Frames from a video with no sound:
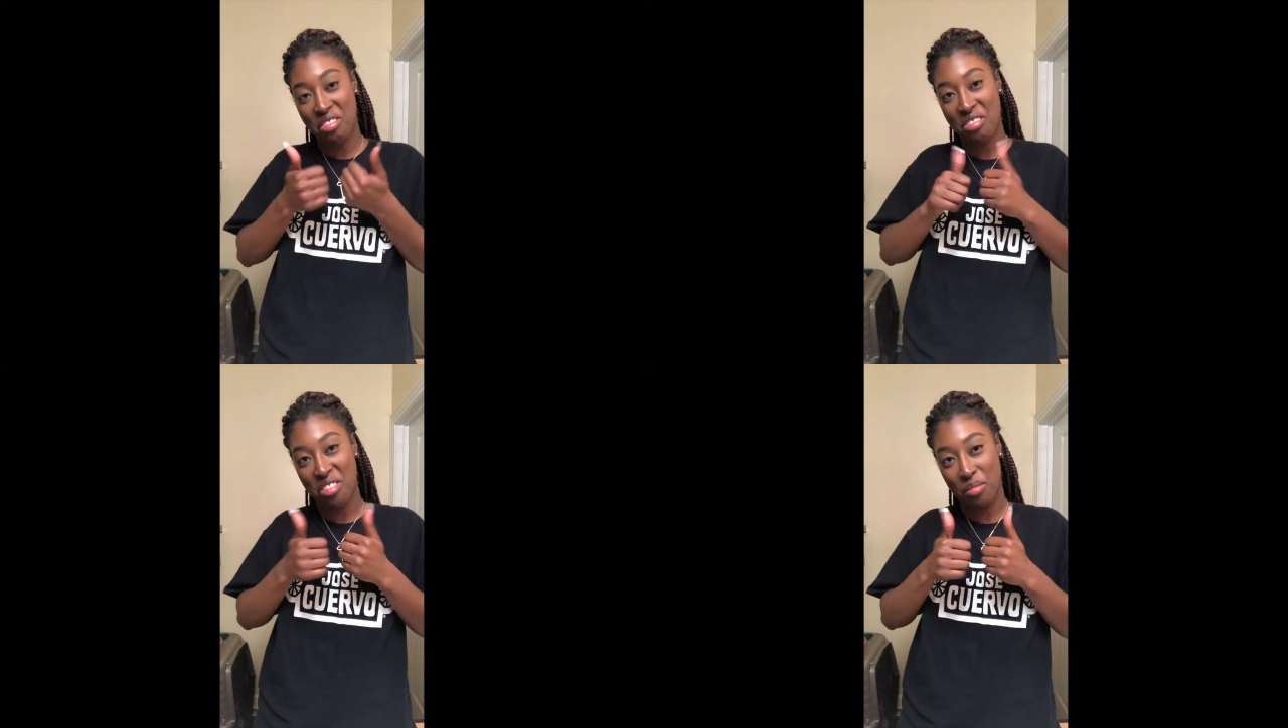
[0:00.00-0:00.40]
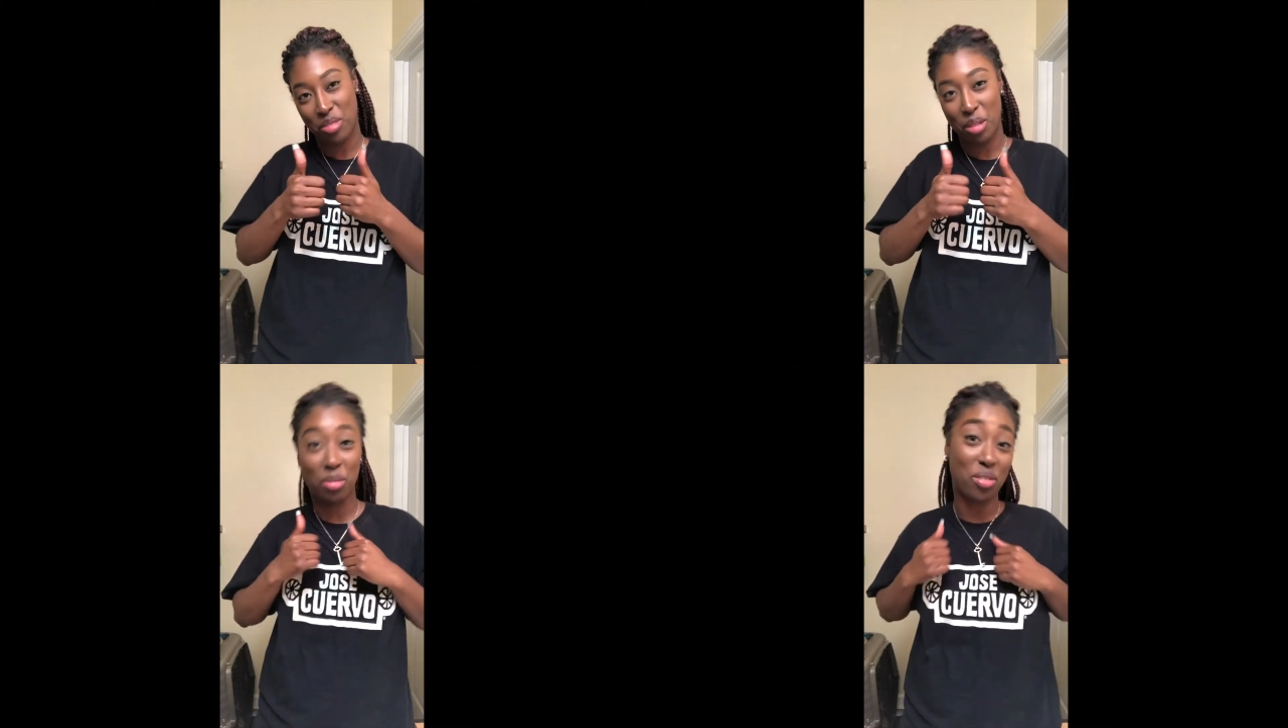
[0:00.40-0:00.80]
thumbs
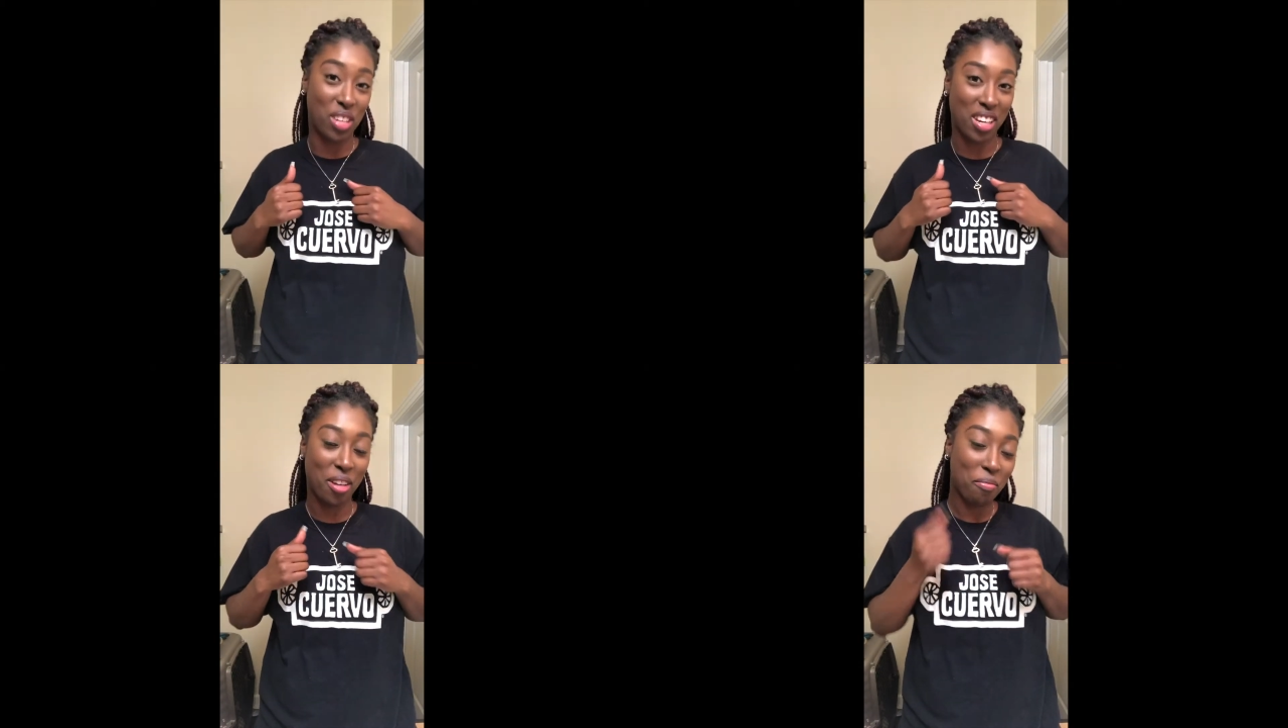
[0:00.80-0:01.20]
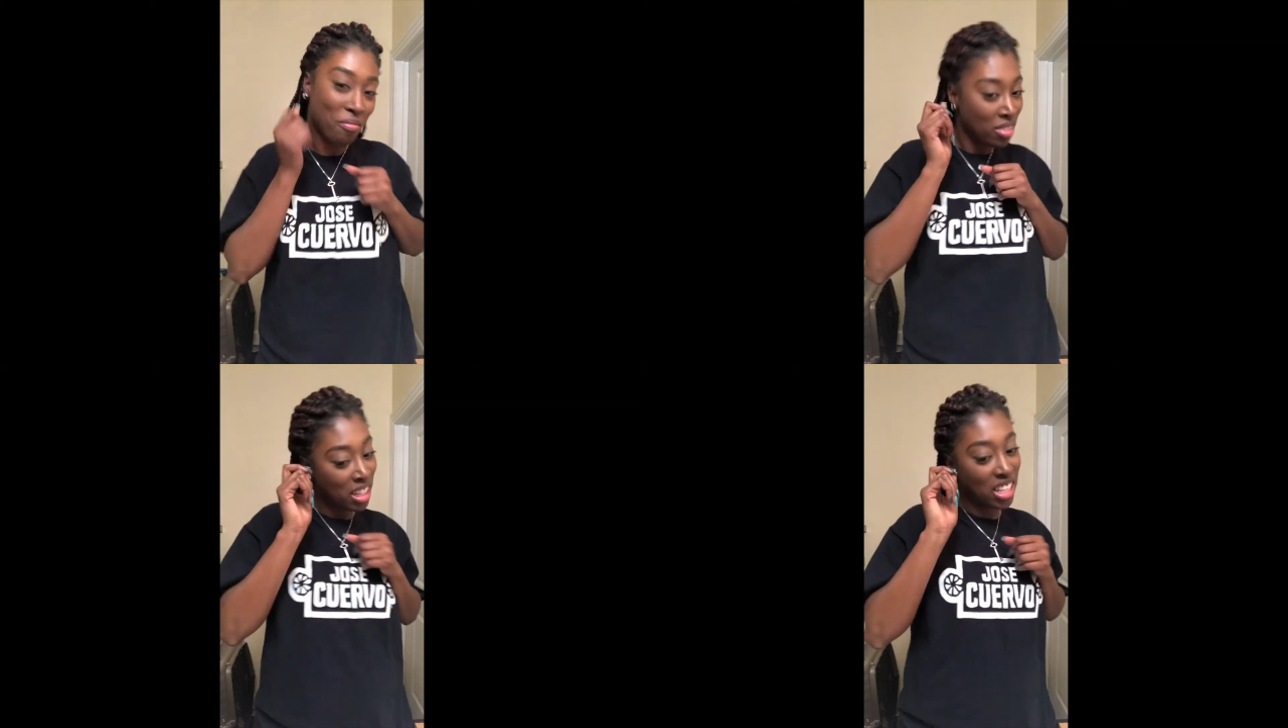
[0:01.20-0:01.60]
up this video,
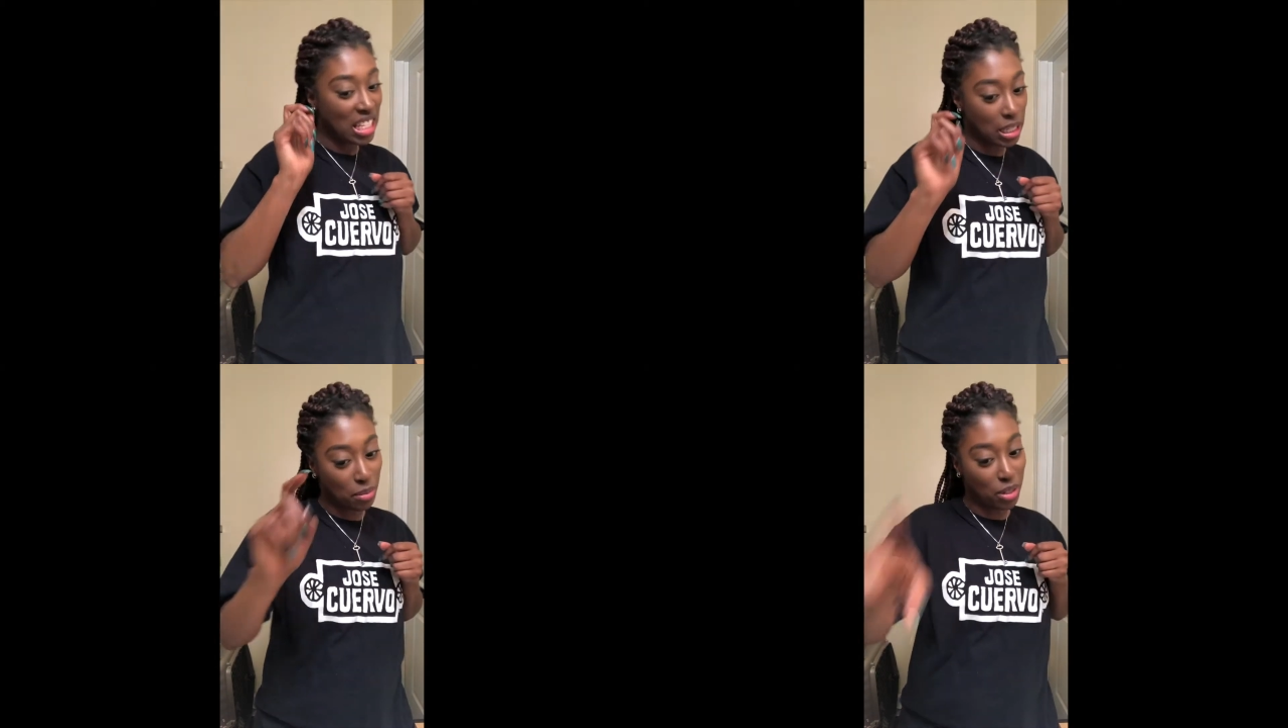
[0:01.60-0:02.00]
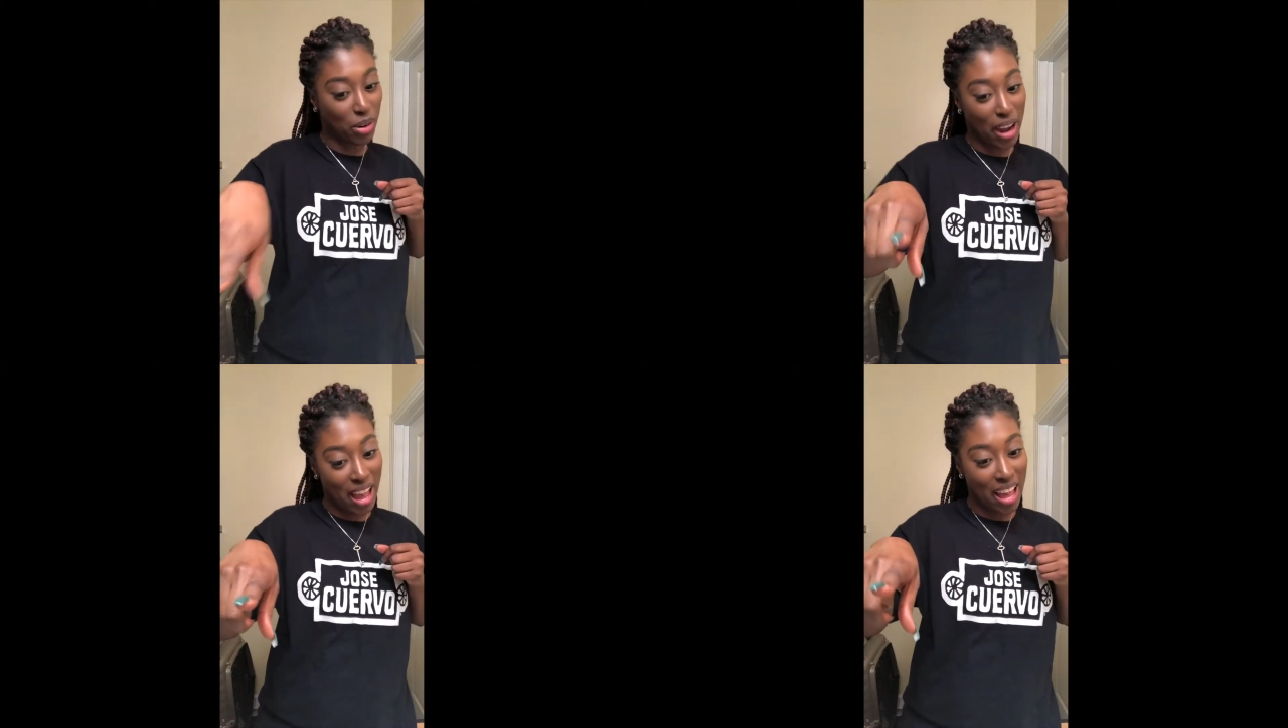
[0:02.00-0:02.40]

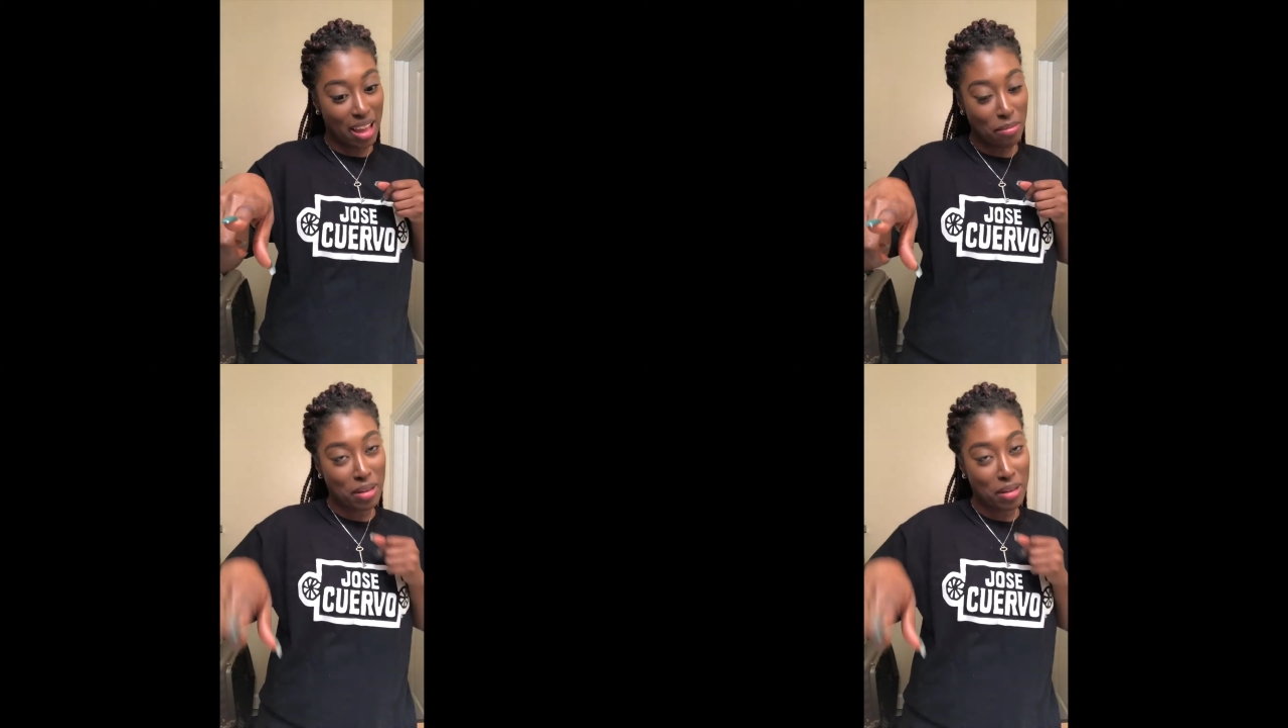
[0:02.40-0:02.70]
subscribe,